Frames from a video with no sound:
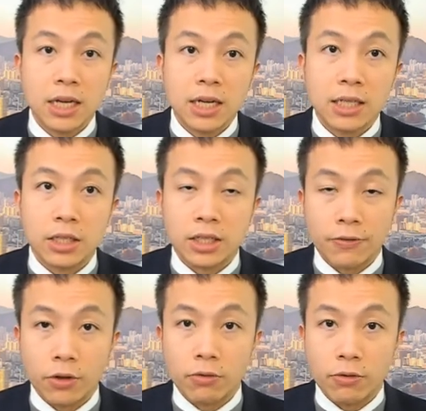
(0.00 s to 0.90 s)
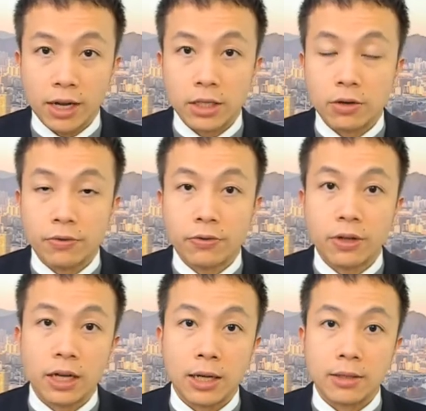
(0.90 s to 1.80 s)
the default rate of
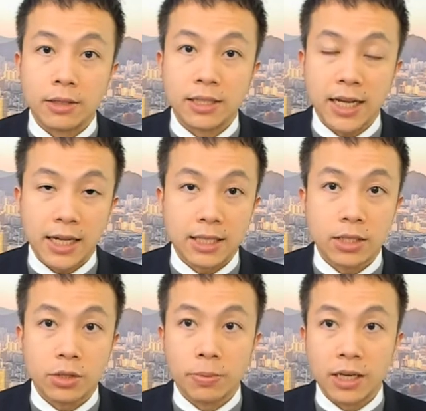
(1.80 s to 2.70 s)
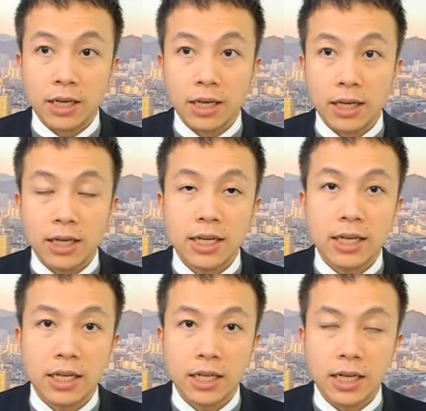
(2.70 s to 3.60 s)
debts to be
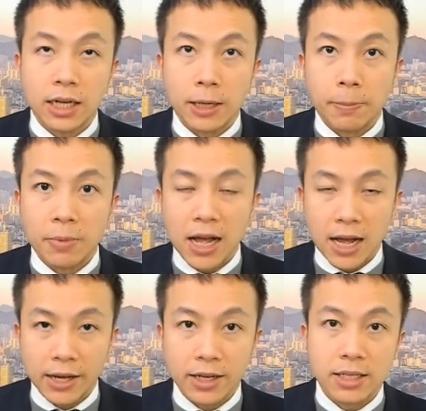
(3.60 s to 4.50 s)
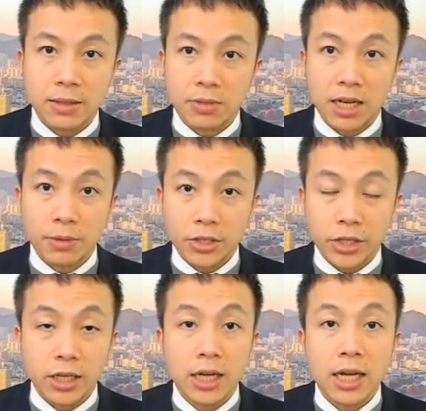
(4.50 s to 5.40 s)
higher sometime next
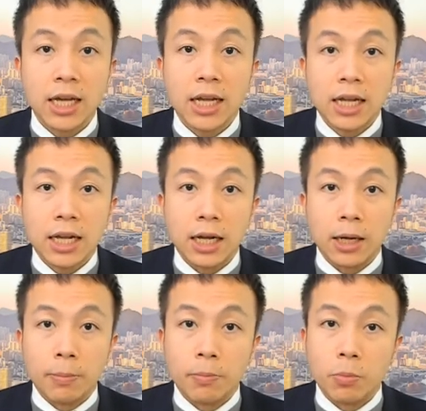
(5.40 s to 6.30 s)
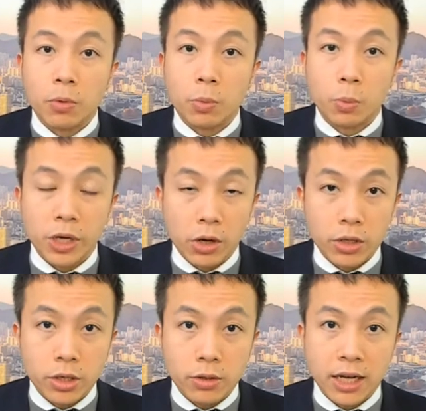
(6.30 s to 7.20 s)
year. We all
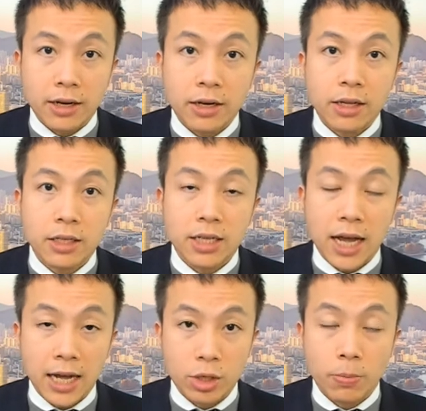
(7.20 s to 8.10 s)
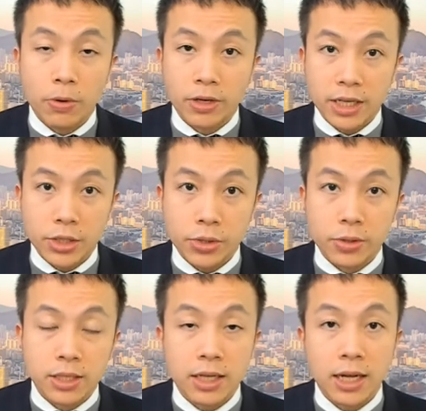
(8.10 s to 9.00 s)
know that the high yield bond
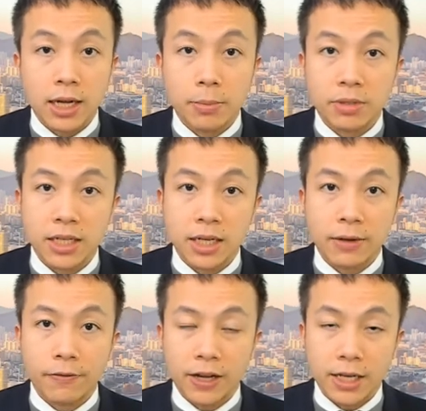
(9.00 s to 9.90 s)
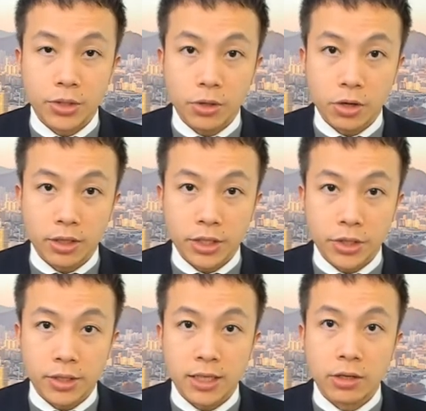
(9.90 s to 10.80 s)
issuers, their financial
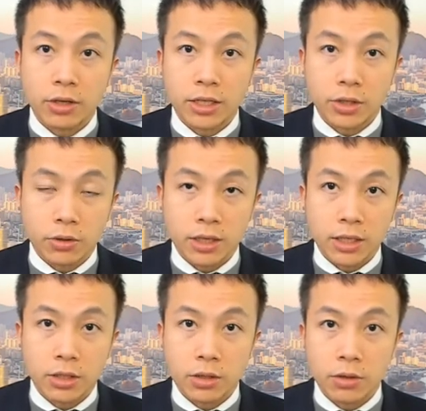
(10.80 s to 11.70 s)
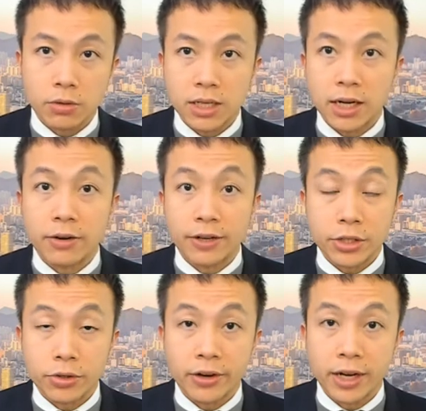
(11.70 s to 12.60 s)
conditions are not as good as those that are
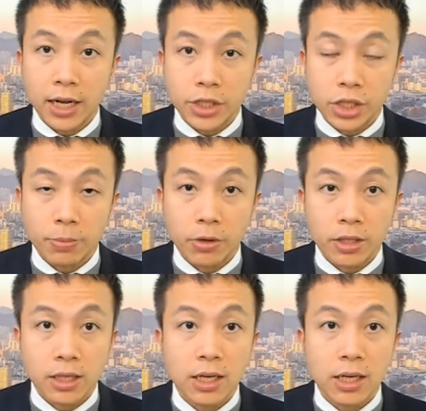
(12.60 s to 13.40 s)
issuing IG bonds.